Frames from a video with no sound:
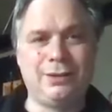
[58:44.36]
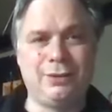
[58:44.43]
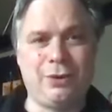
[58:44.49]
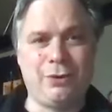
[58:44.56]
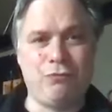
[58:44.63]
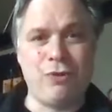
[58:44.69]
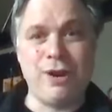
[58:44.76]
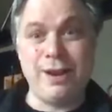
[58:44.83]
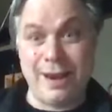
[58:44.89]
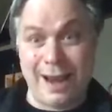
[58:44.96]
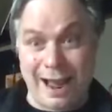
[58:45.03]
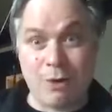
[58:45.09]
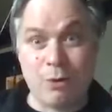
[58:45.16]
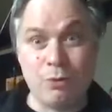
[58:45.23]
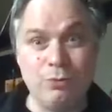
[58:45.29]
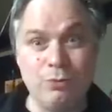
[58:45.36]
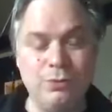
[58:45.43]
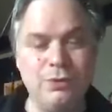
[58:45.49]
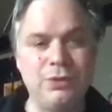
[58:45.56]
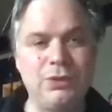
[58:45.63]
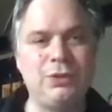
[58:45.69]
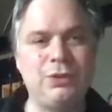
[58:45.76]
a
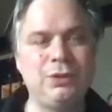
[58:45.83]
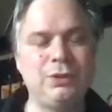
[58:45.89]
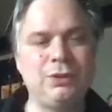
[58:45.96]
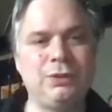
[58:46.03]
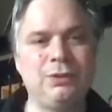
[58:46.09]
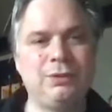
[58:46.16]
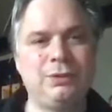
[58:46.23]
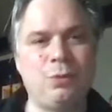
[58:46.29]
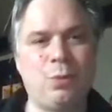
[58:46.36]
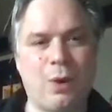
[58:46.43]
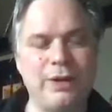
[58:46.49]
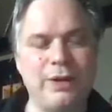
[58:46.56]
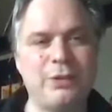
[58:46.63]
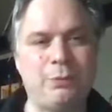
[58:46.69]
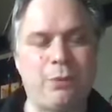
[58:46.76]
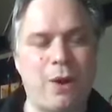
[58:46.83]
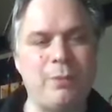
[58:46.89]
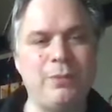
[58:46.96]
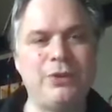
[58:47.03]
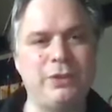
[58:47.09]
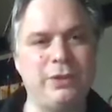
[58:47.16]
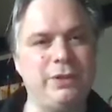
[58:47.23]
renowned white
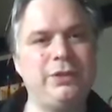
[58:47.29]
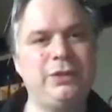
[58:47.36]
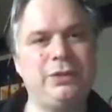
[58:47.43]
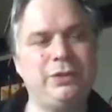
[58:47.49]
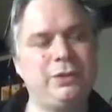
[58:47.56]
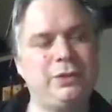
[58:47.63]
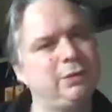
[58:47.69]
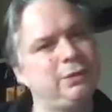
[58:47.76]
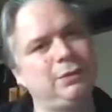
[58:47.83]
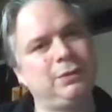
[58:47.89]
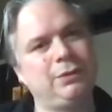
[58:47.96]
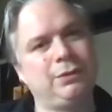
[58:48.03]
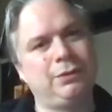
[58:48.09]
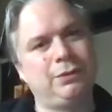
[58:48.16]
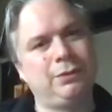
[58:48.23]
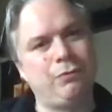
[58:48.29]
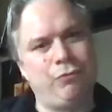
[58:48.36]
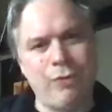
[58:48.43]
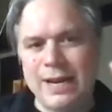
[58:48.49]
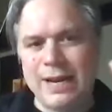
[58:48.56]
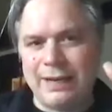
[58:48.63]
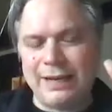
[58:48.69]
supremacist
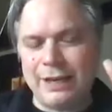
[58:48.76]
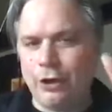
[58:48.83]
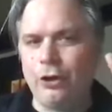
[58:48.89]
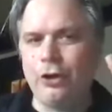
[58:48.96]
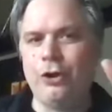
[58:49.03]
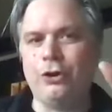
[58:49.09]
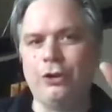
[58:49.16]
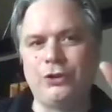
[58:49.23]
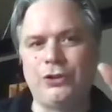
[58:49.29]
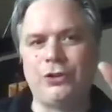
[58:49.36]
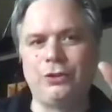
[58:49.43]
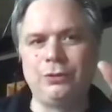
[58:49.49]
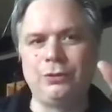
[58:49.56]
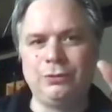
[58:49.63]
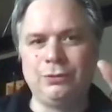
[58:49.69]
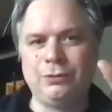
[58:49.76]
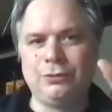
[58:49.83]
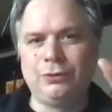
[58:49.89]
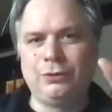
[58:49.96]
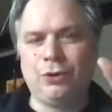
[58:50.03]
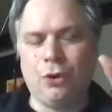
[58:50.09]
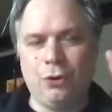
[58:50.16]
really irked
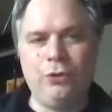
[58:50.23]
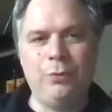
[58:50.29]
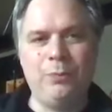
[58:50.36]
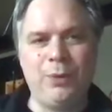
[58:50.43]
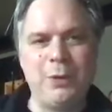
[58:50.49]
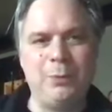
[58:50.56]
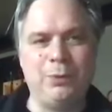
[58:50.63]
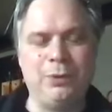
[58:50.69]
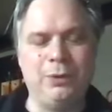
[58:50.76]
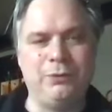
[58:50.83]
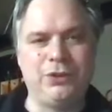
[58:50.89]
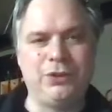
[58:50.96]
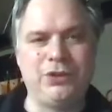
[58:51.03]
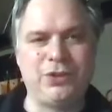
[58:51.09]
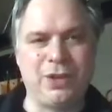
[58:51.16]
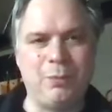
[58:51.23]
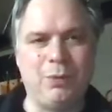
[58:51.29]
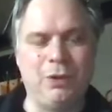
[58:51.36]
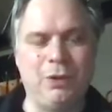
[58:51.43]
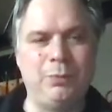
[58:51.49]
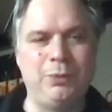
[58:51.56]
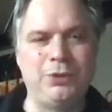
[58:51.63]
other people of a
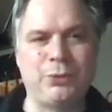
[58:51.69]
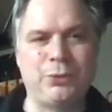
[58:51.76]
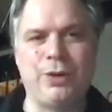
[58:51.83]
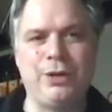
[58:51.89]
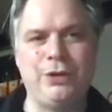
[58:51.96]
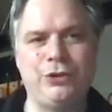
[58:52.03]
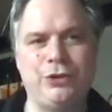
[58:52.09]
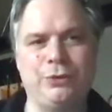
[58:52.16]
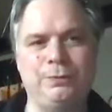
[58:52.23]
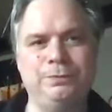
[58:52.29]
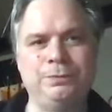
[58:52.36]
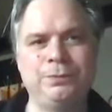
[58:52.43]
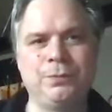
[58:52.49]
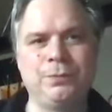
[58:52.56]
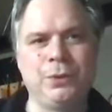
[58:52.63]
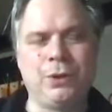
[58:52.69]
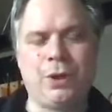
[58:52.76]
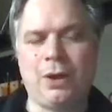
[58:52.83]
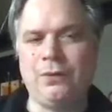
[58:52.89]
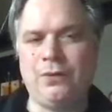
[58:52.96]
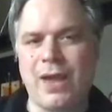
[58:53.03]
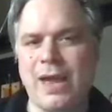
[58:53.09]
similar persuasion,
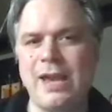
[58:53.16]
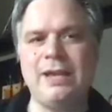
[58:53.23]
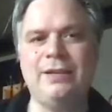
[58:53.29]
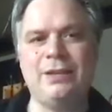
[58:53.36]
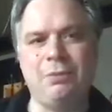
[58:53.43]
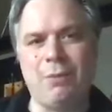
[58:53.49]
and they